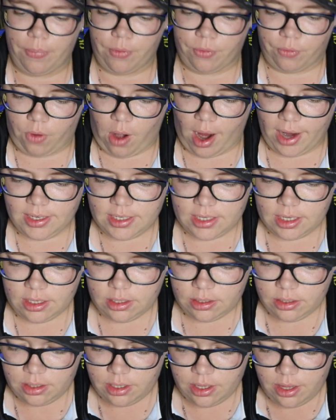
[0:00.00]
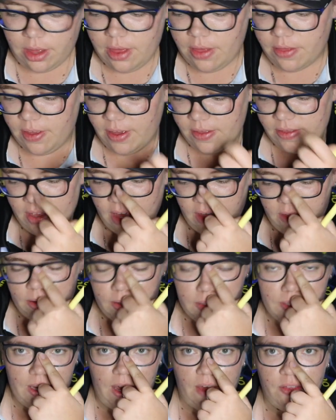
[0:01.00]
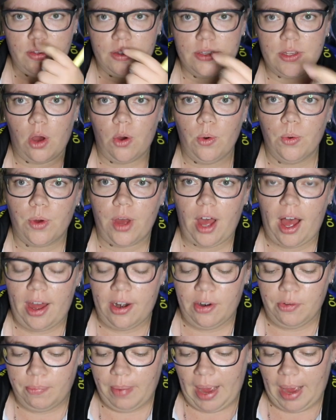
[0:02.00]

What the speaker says: brighter than the others. The others are all kind of